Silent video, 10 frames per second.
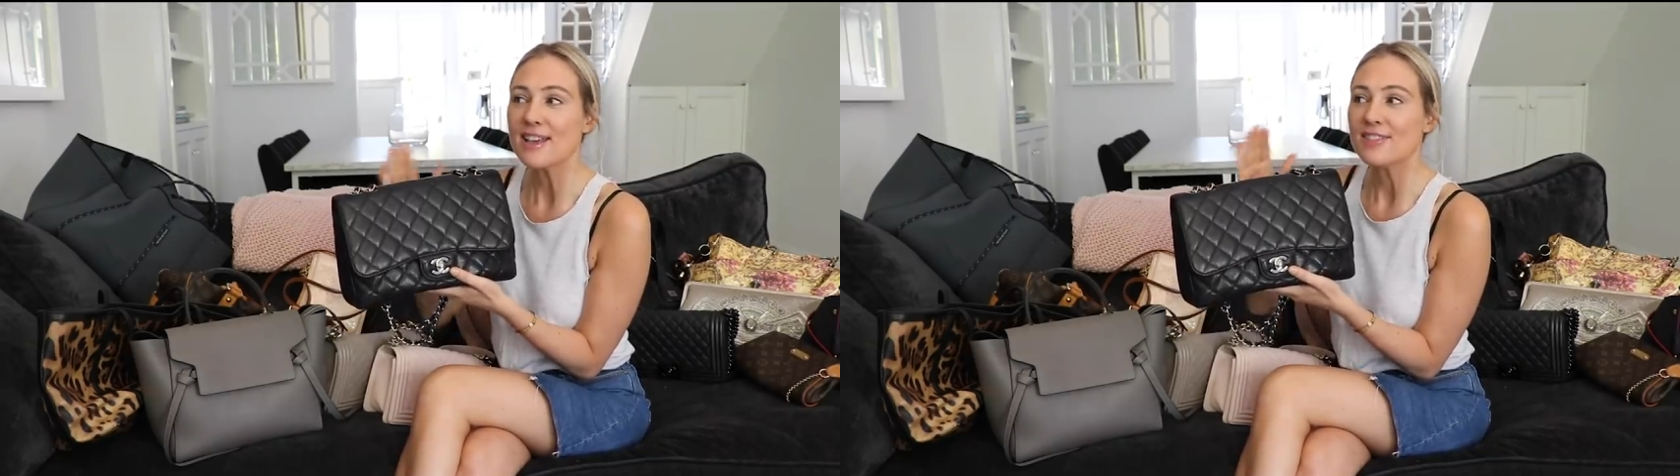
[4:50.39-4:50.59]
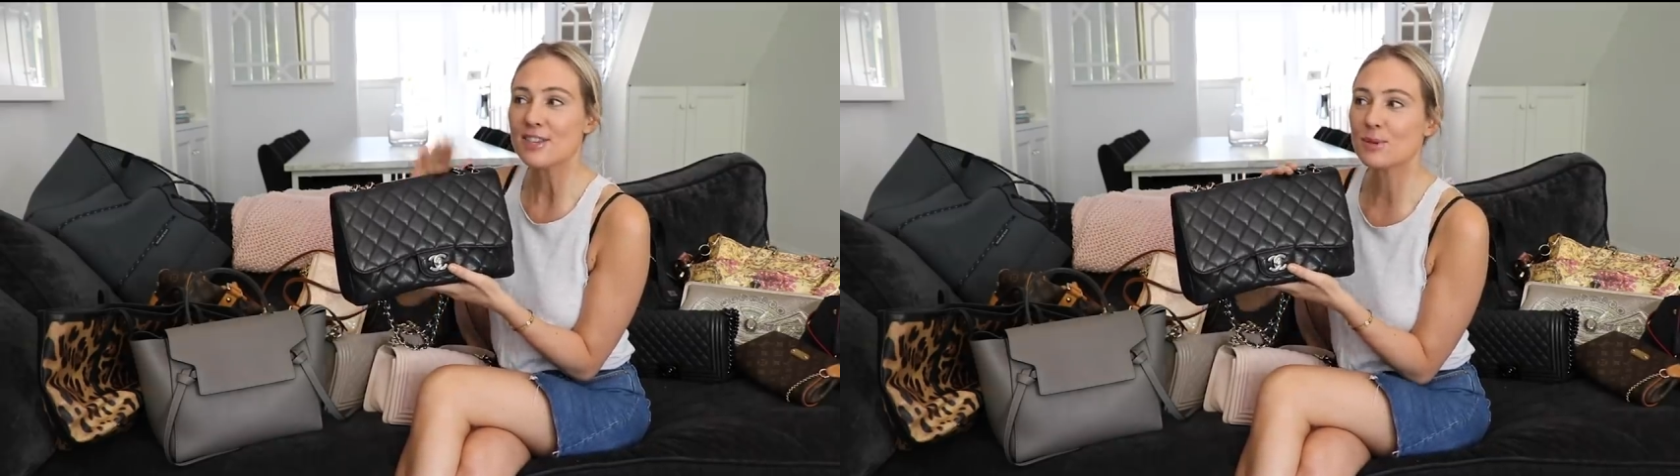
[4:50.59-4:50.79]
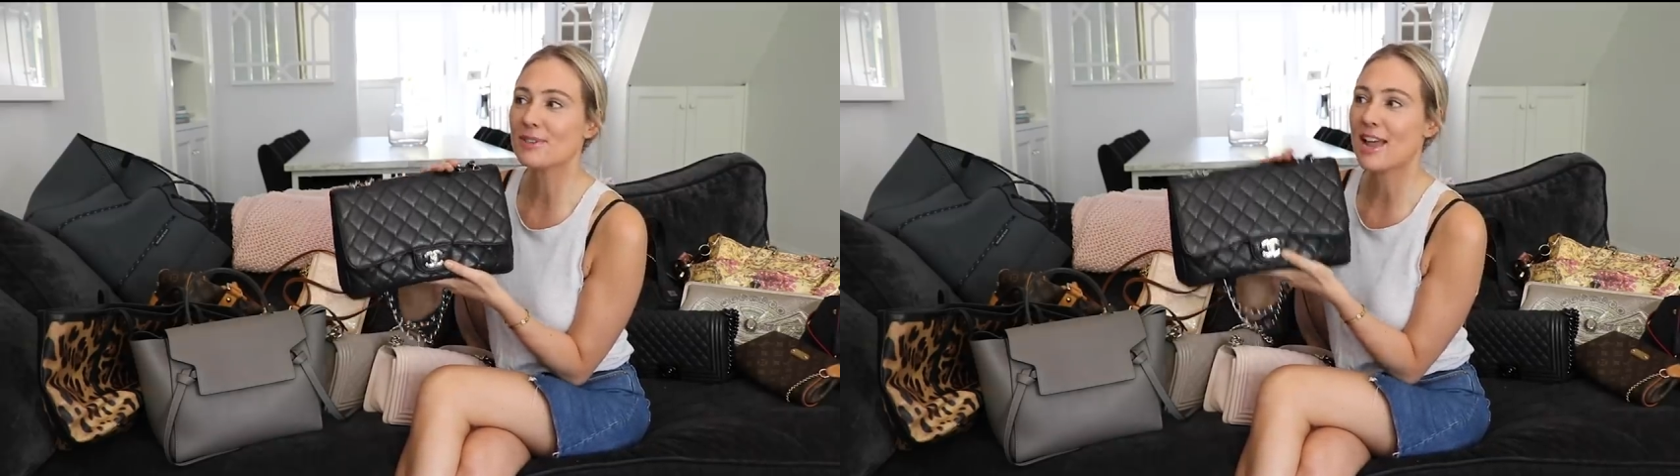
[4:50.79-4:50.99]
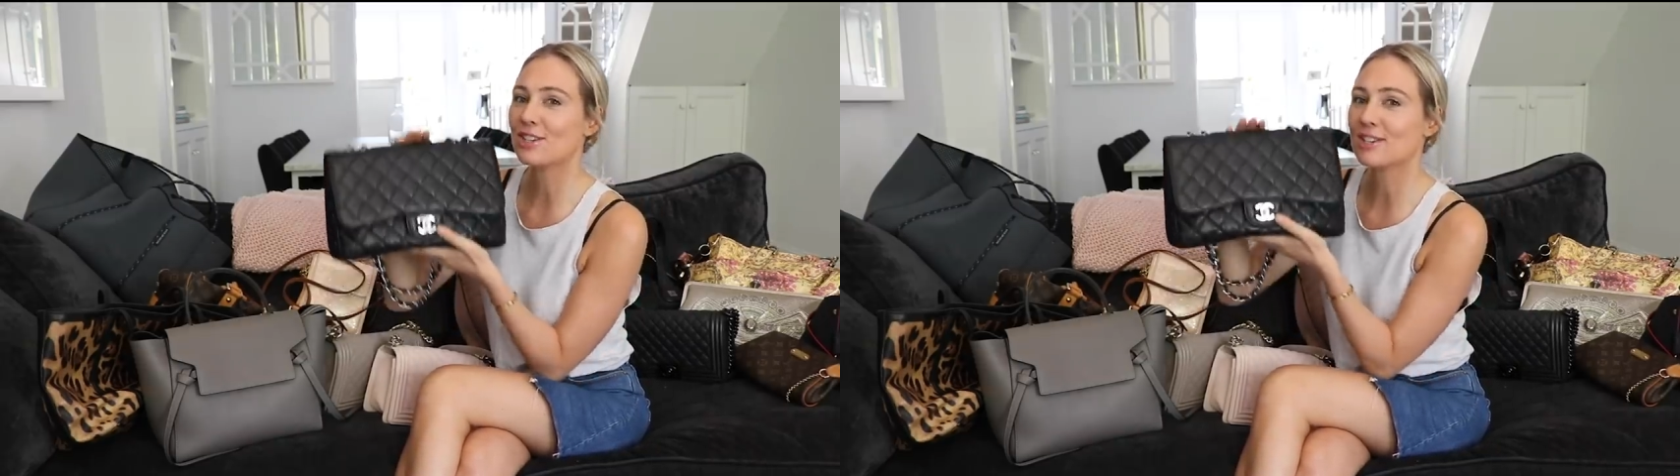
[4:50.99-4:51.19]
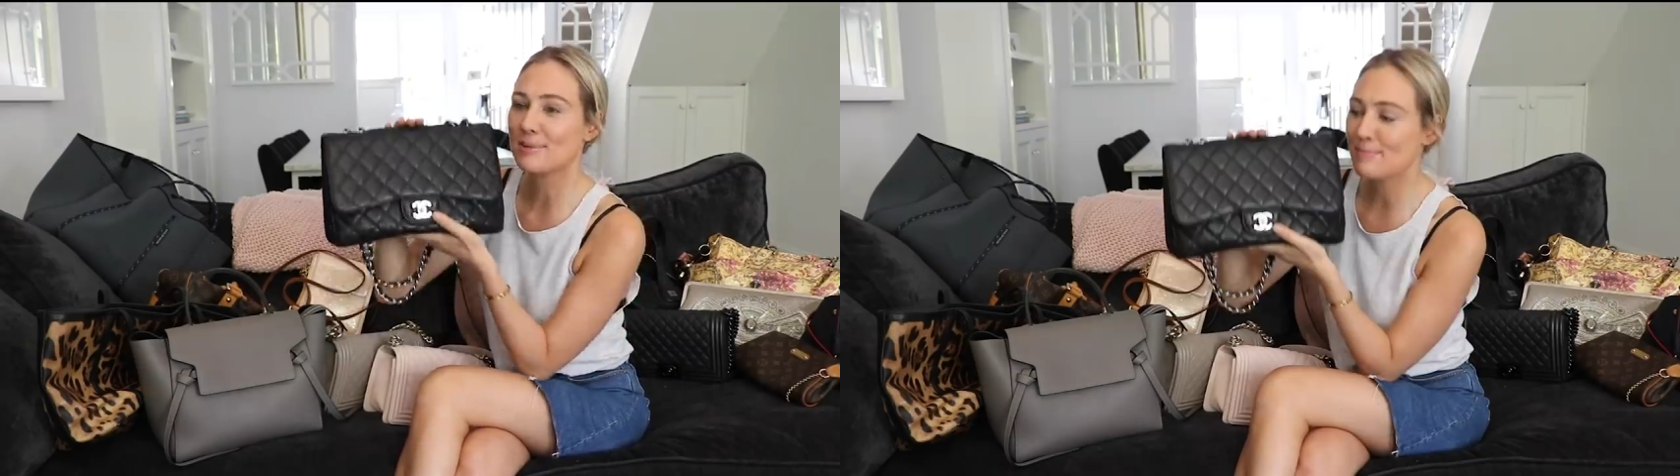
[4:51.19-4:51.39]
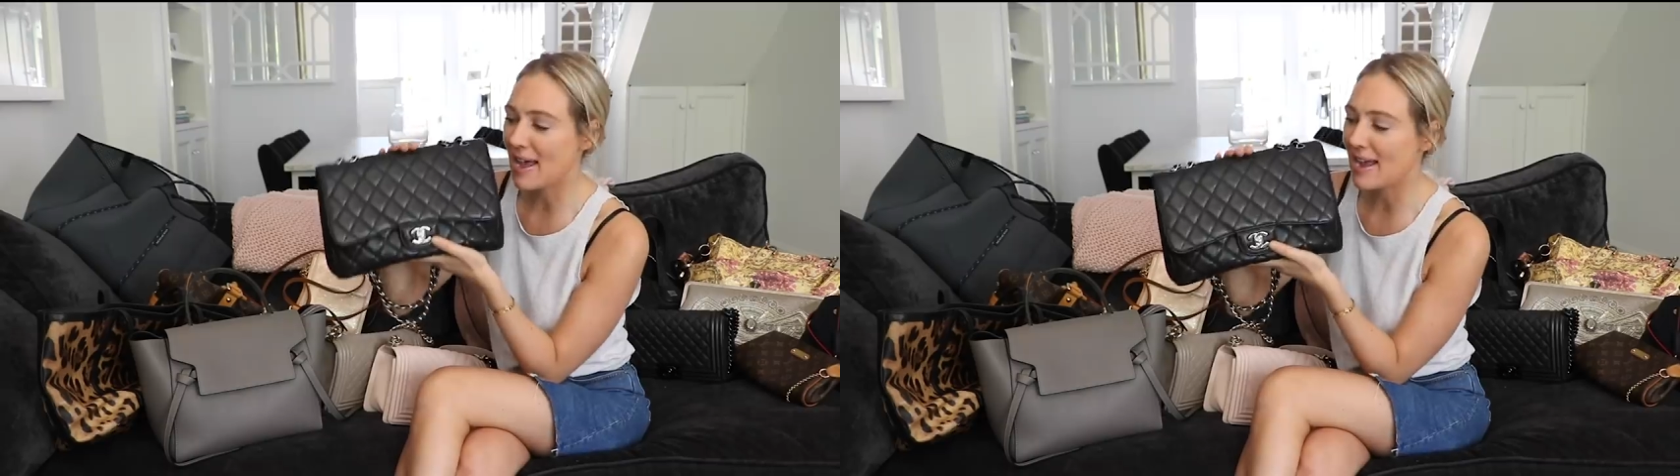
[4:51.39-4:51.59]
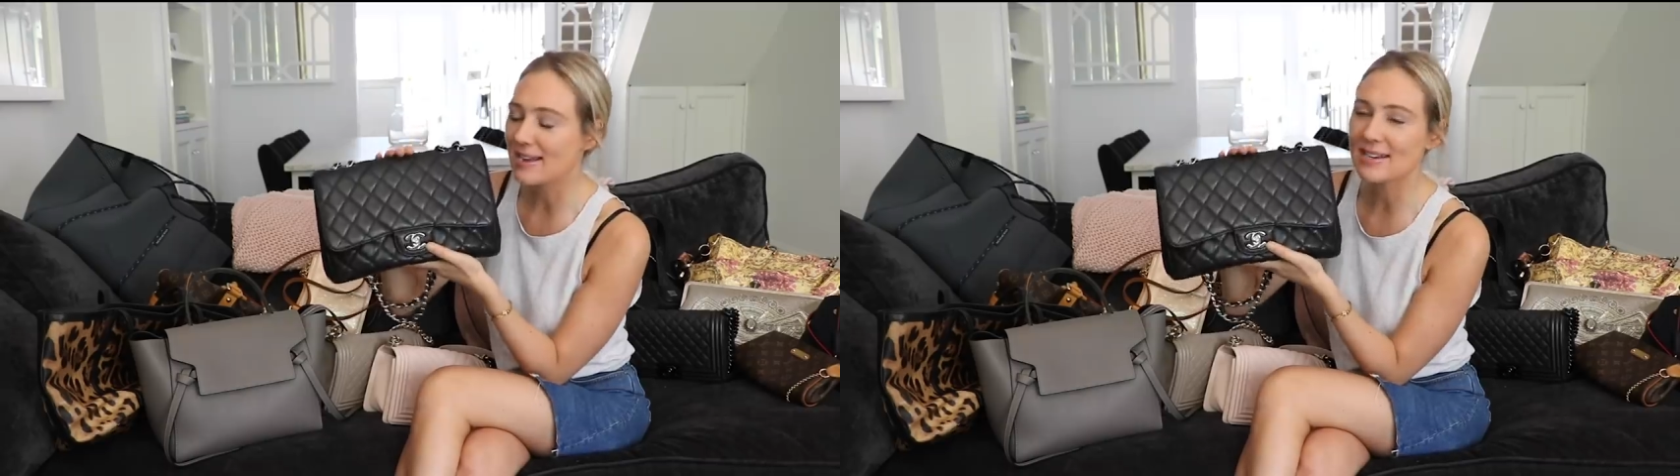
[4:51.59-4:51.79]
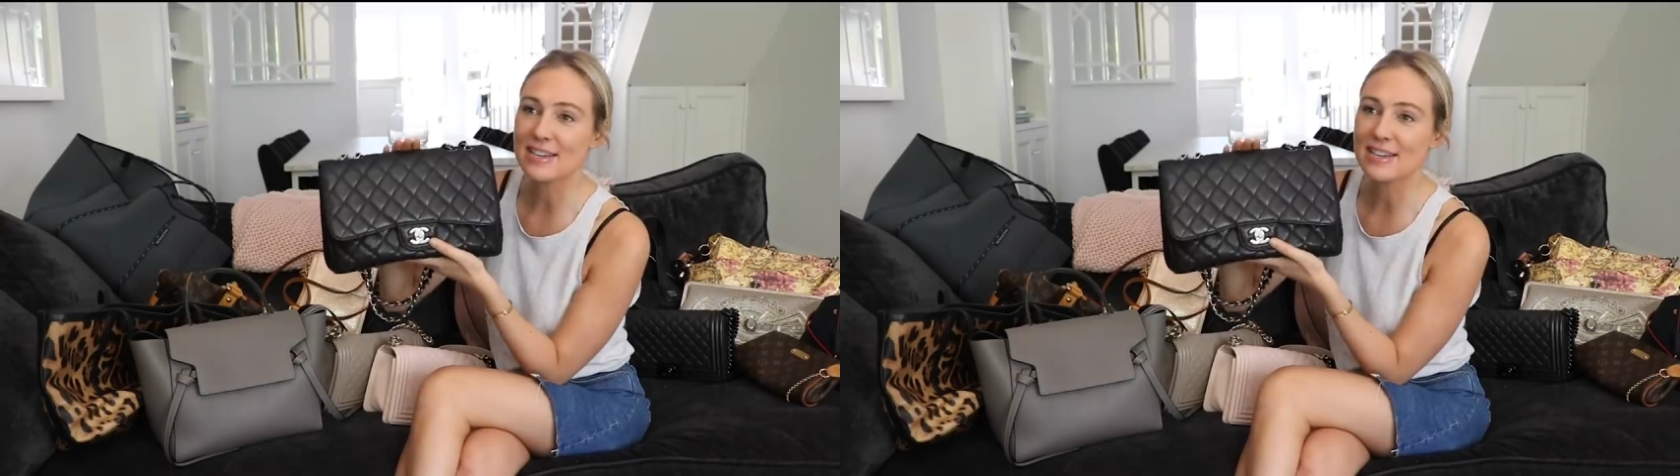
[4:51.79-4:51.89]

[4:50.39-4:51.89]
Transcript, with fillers: This was actually made